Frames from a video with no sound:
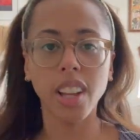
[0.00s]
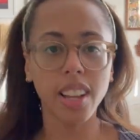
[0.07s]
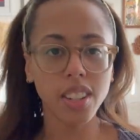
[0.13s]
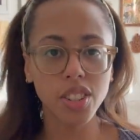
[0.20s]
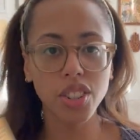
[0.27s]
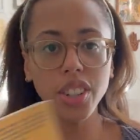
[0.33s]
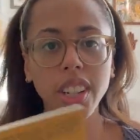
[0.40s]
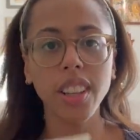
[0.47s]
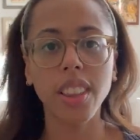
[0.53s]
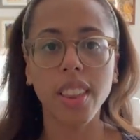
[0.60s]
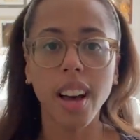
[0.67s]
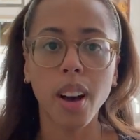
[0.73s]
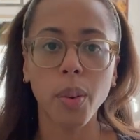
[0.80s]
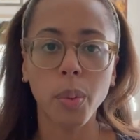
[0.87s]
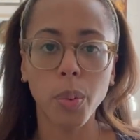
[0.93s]
entry
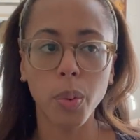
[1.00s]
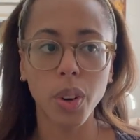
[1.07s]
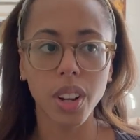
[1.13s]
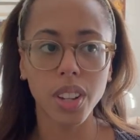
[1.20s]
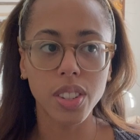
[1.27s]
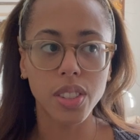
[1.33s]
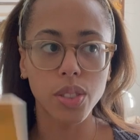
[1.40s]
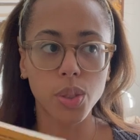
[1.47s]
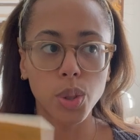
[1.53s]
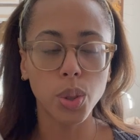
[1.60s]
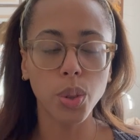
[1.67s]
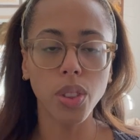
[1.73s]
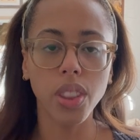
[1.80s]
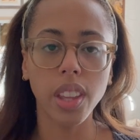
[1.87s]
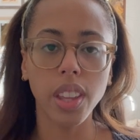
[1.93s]
that was
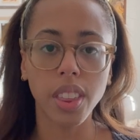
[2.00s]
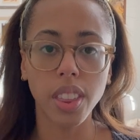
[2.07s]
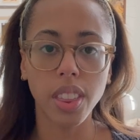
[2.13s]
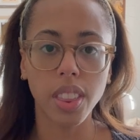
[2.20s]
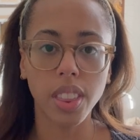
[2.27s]
to the